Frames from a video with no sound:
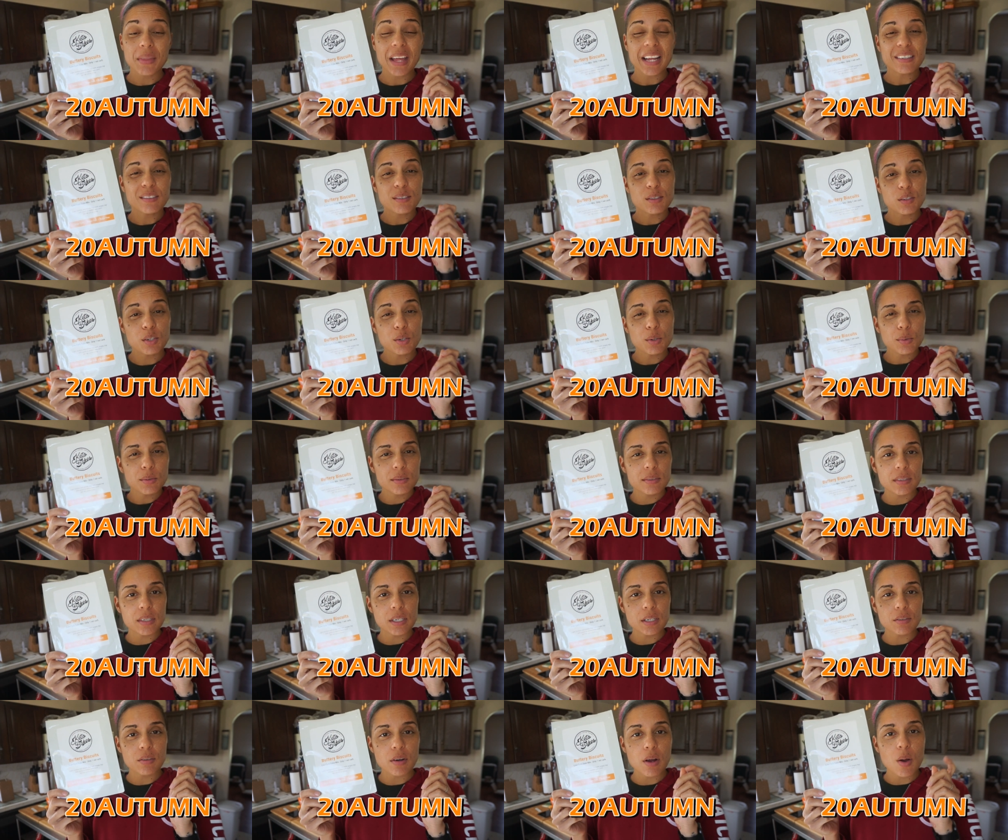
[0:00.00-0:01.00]
That's
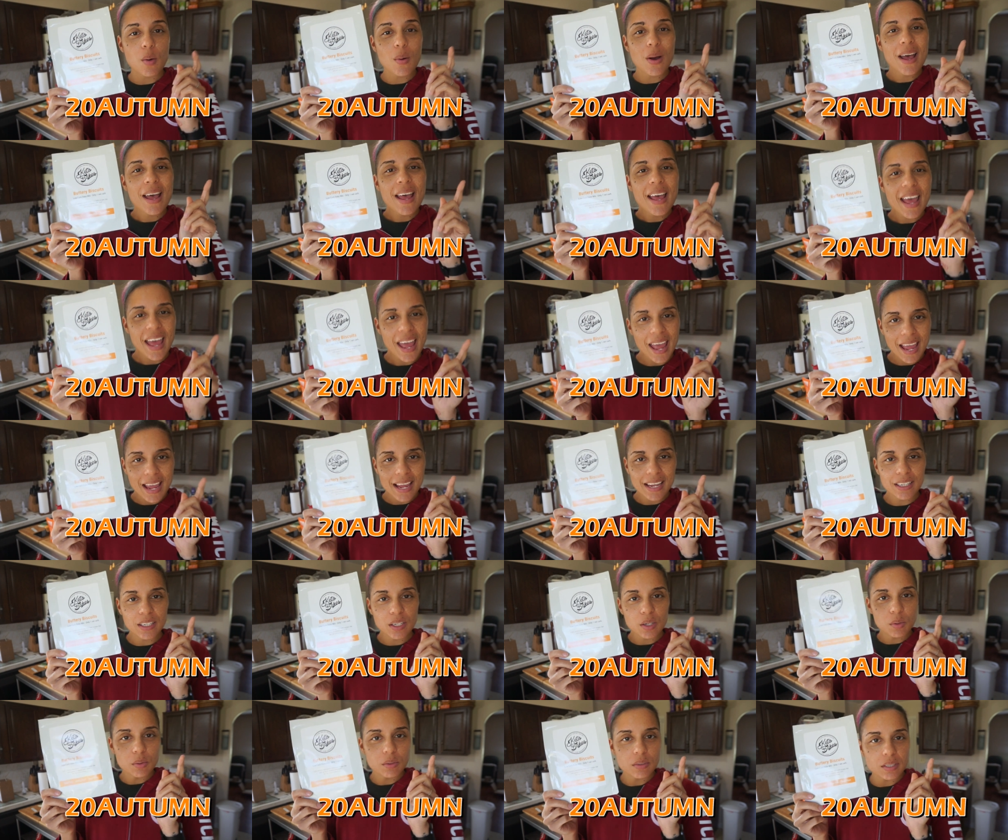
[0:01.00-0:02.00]

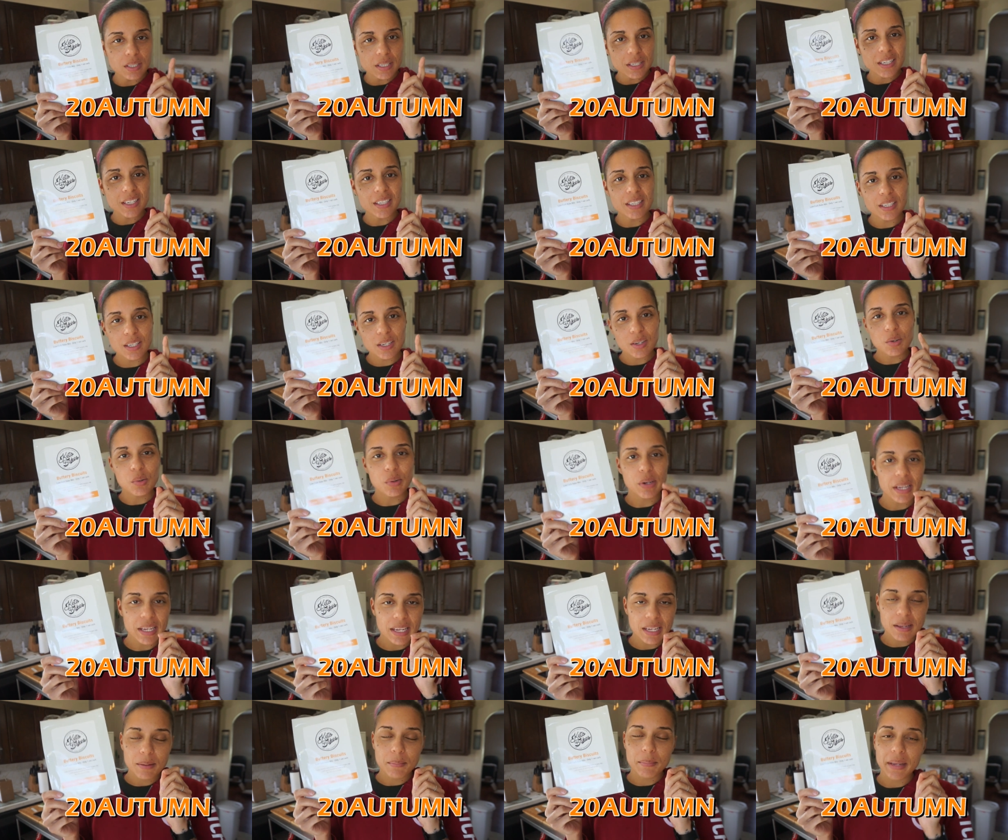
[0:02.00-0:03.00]

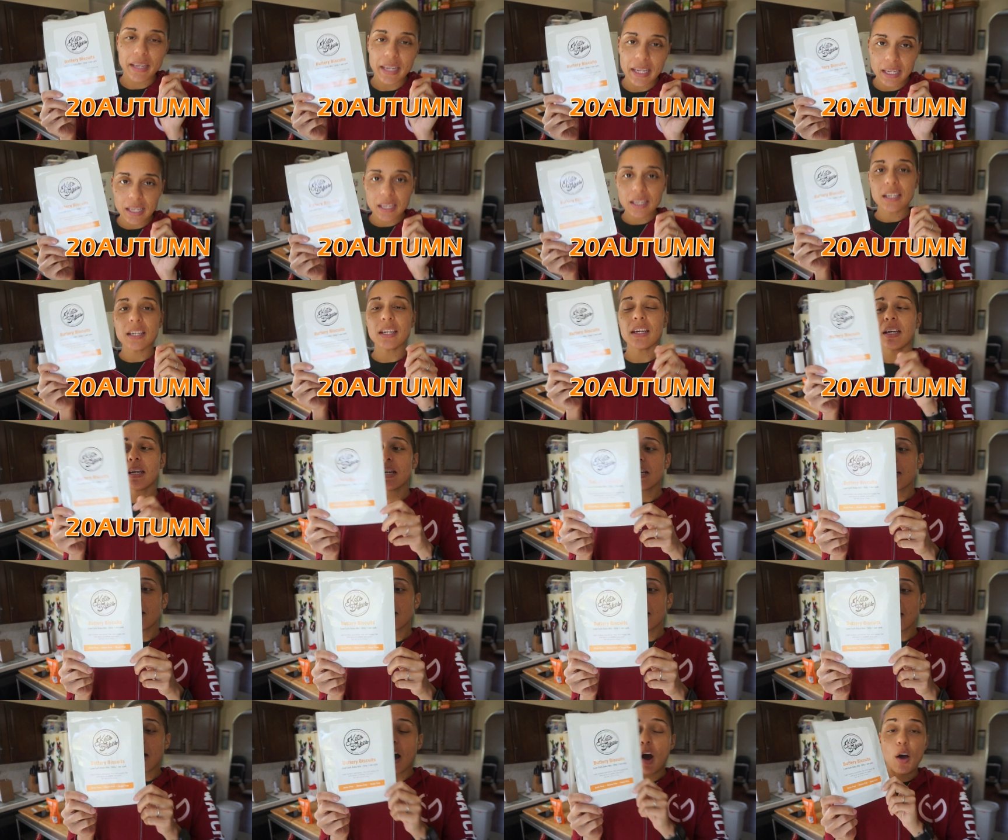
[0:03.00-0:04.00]
20-A-U-T-U-M-N
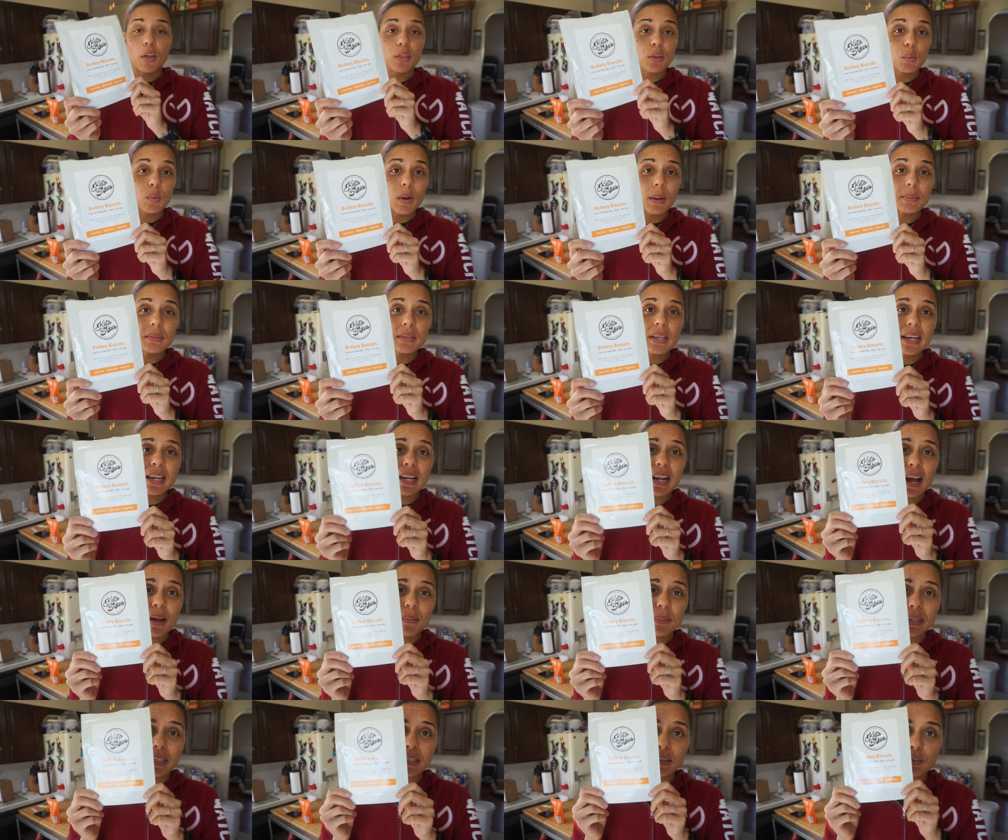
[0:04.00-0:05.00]
on their website.
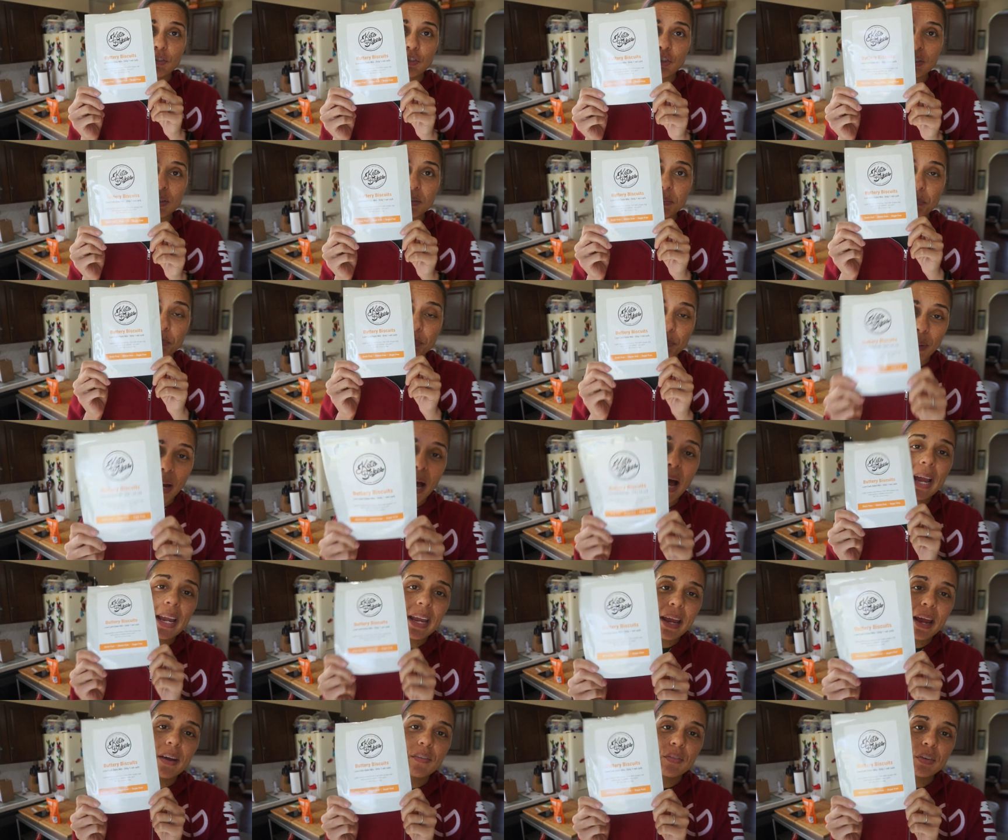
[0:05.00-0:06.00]
I mean, just
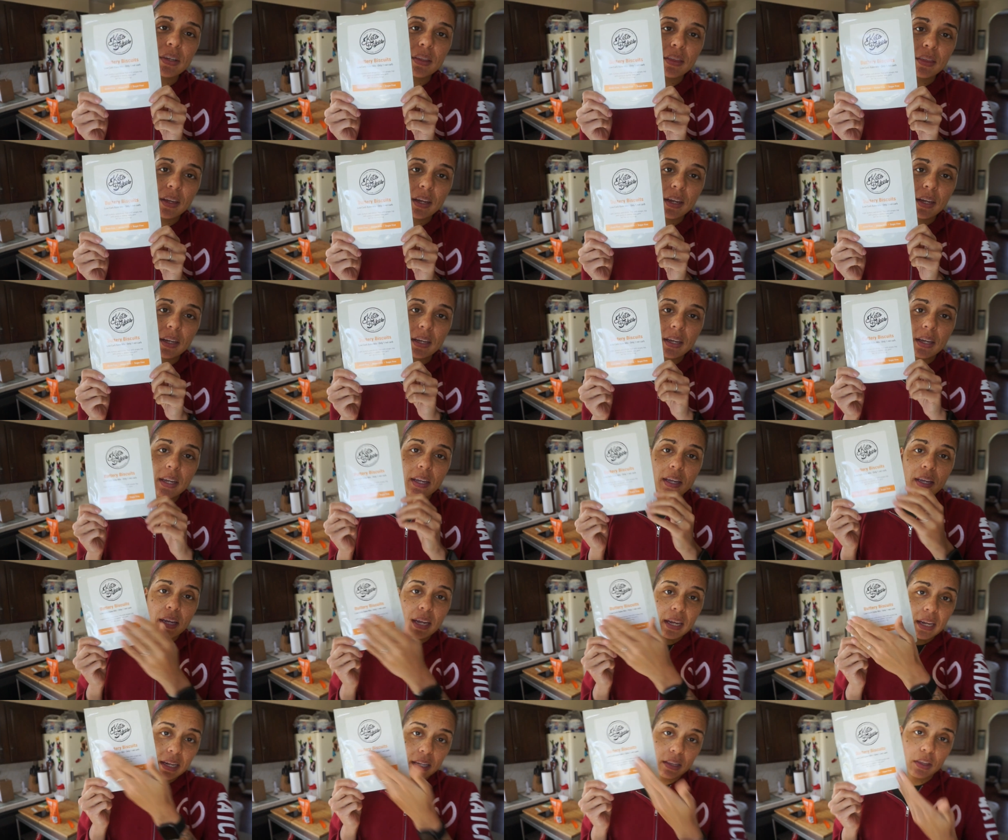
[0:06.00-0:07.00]
buy everything
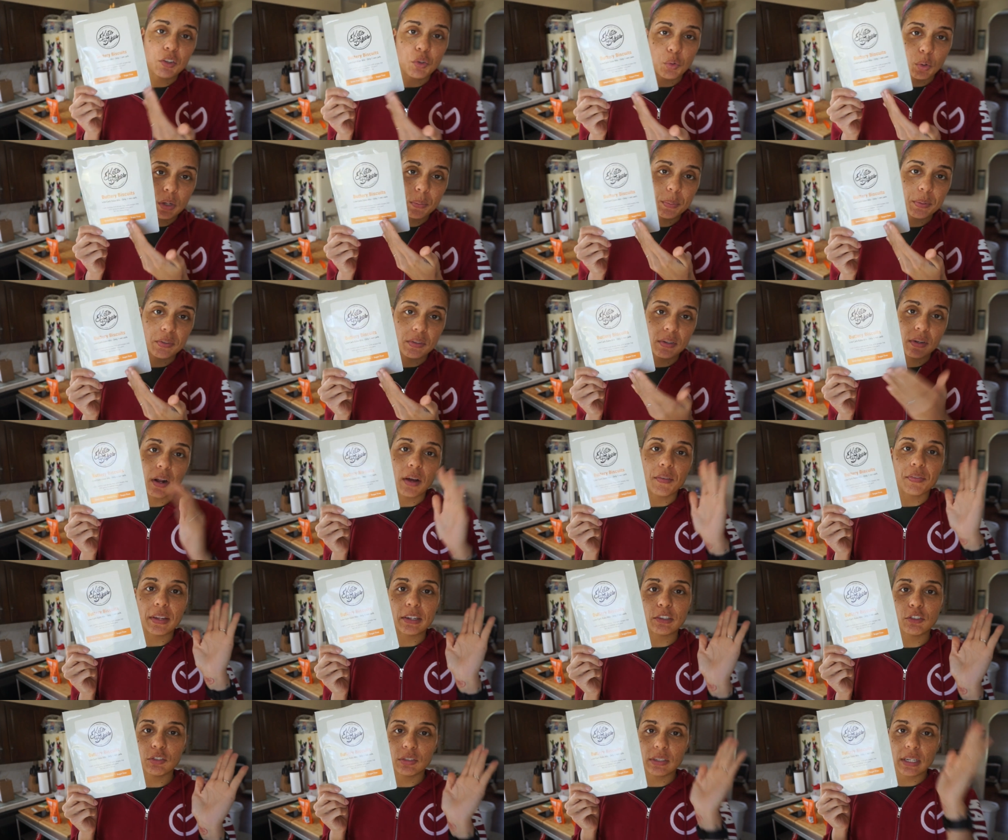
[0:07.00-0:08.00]
and get the 20% off.
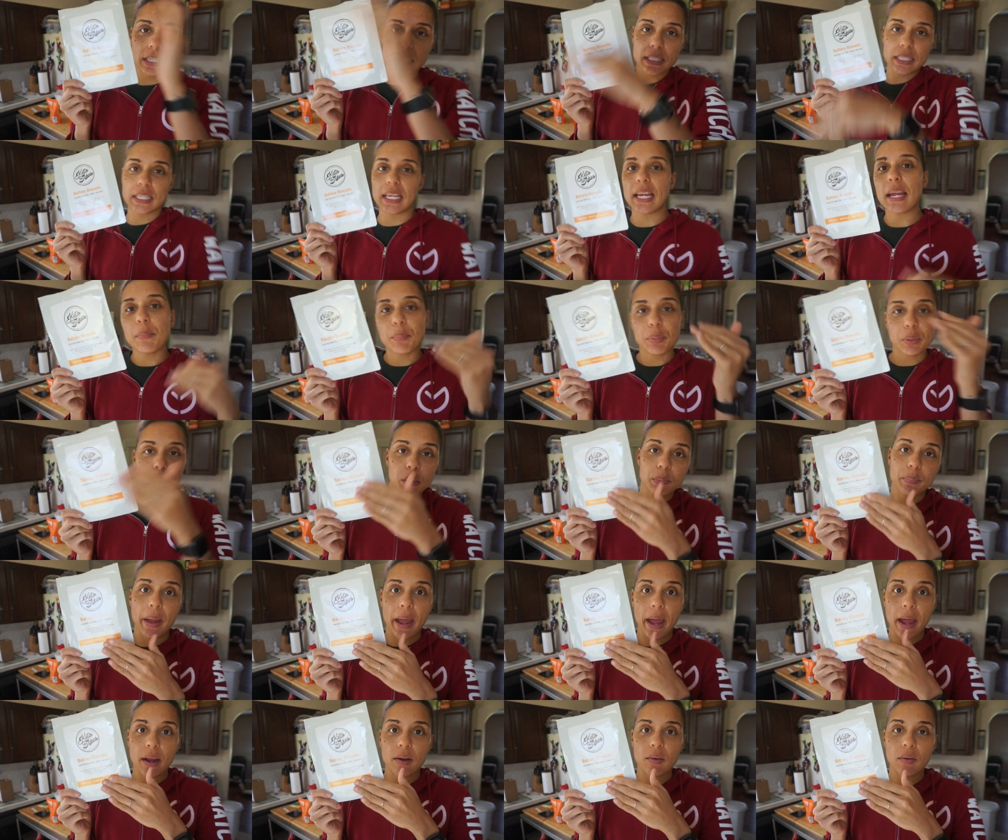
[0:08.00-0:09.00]
Like, just get a sampler
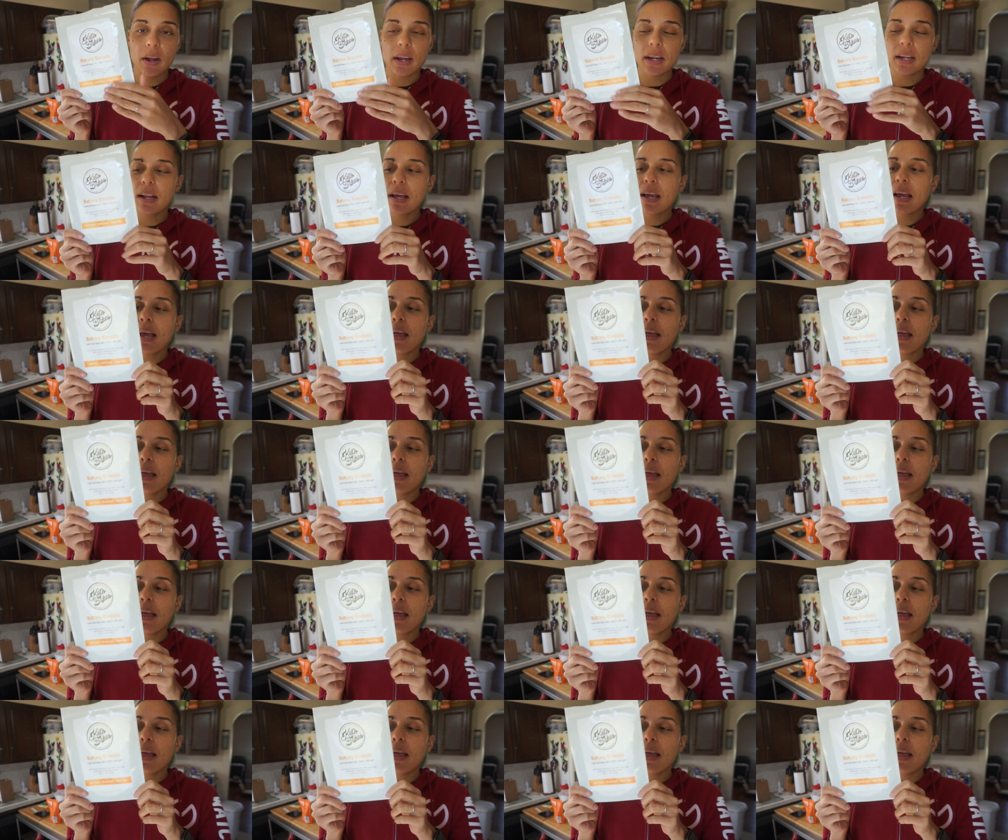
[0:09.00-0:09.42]
pack, right?